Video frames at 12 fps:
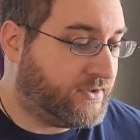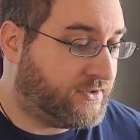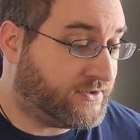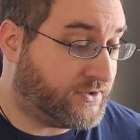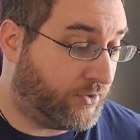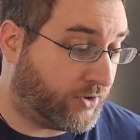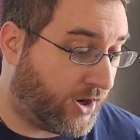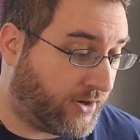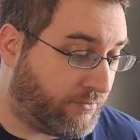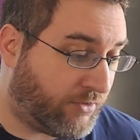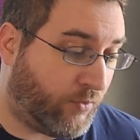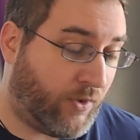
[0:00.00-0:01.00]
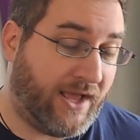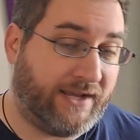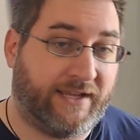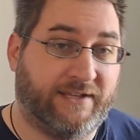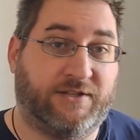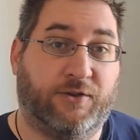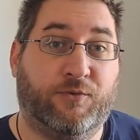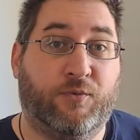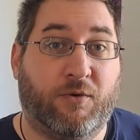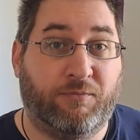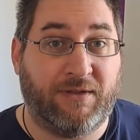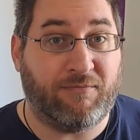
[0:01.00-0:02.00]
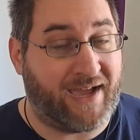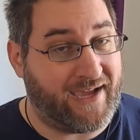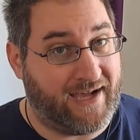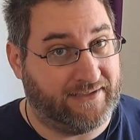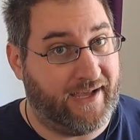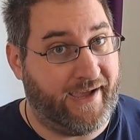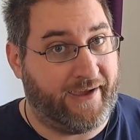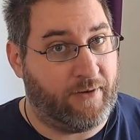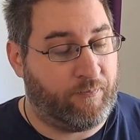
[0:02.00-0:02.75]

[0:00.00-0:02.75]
So, card number one is who will be my ally?